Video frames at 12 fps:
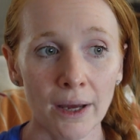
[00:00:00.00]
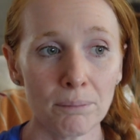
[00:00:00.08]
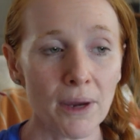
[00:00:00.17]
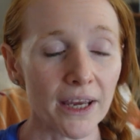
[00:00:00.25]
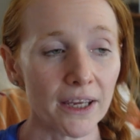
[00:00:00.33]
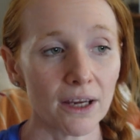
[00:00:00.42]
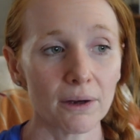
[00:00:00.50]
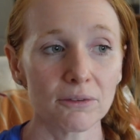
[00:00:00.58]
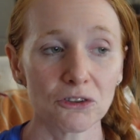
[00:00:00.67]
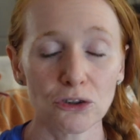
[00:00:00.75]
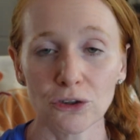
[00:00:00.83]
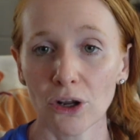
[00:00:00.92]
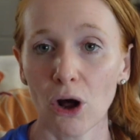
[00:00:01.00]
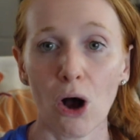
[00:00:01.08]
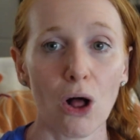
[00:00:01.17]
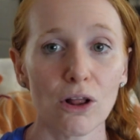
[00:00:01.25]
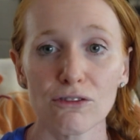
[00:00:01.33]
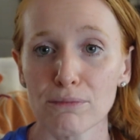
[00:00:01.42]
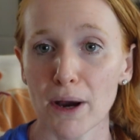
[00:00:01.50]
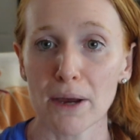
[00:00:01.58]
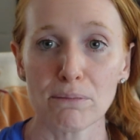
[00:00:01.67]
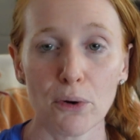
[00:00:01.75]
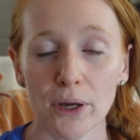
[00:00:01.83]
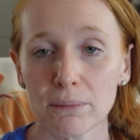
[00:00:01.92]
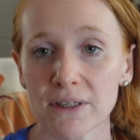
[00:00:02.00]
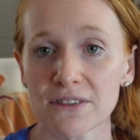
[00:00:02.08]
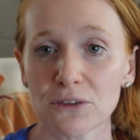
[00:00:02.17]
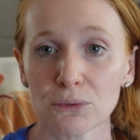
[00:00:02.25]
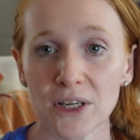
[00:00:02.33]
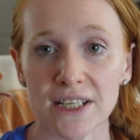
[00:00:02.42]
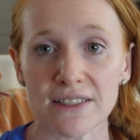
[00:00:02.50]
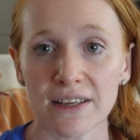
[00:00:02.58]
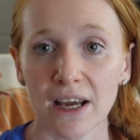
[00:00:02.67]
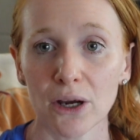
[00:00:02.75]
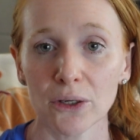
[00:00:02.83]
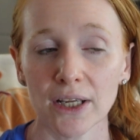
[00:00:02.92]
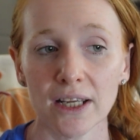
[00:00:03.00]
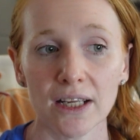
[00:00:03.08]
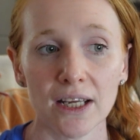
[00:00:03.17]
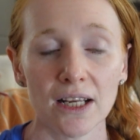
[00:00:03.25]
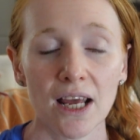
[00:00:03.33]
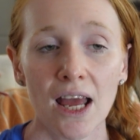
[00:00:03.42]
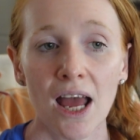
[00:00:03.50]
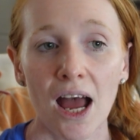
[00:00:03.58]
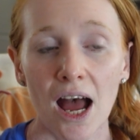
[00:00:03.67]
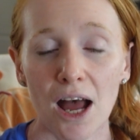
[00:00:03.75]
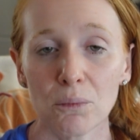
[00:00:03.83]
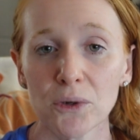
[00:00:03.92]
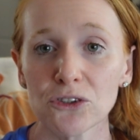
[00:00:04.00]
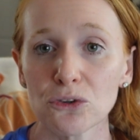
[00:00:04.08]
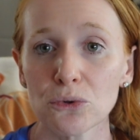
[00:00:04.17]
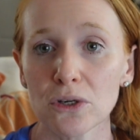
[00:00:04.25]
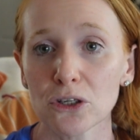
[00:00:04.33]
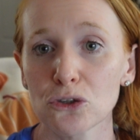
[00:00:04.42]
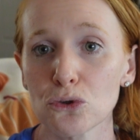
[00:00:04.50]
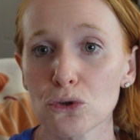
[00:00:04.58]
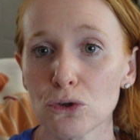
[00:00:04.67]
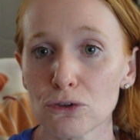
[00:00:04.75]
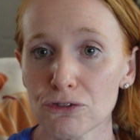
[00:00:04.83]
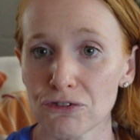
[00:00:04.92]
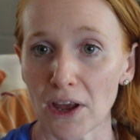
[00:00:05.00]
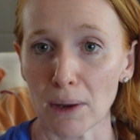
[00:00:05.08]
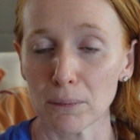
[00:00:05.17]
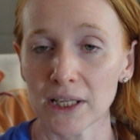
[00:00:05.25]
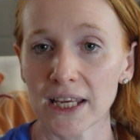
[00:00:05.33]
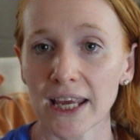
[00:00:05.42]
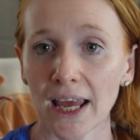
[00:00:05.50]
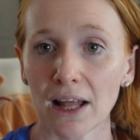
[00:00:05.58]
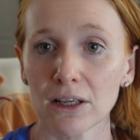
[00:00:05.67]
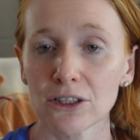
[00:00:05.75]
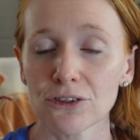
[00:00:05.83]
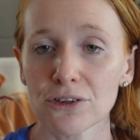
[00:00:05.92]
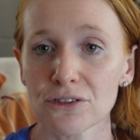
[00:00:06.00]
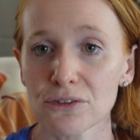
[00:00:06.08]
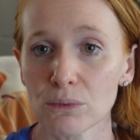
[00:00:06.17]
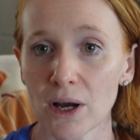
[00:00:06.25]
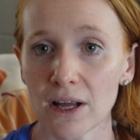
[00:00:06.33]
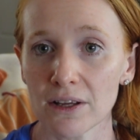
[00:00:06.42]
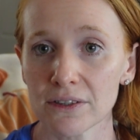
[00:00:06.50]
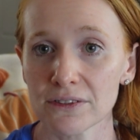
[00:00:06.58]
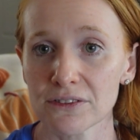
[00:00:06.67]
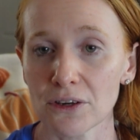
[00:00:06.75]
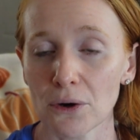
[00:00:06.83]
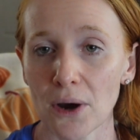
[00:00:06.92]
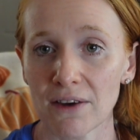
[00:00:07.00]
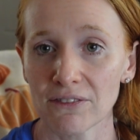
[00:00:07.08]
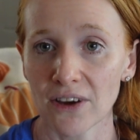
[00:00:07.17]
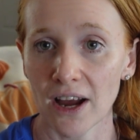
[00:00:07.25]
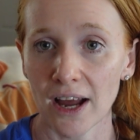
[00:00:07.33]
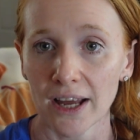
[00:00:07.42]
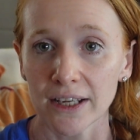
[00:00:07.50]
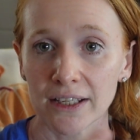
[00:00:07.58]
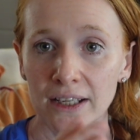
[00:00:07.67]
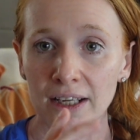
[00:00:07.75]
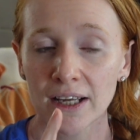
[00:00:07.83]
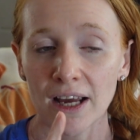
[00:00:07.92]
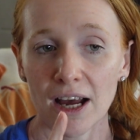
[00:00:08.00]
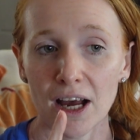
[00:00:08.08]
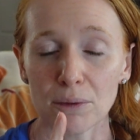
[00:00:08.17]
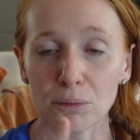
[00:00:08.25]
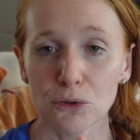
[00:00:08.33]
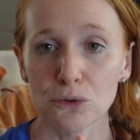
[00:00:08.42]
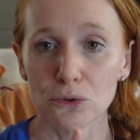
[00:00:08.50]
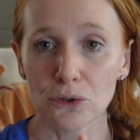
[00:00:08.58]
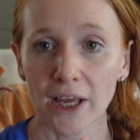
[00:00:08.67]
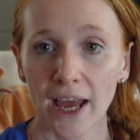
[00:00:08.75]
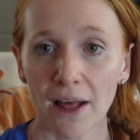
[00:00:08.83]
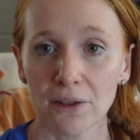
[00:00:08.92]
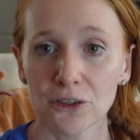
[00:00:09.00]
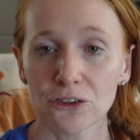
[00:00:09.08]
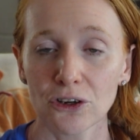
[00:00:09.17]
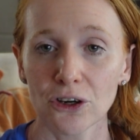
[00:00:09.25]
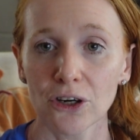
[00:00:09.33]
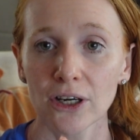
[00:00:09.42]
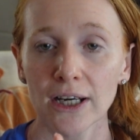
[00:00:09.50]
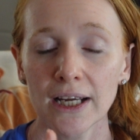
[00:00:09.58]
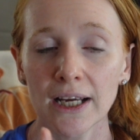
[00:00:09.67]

making sure that all of my appointments are written down in it. We do a Google family calendar as well. So I've got Google Calendar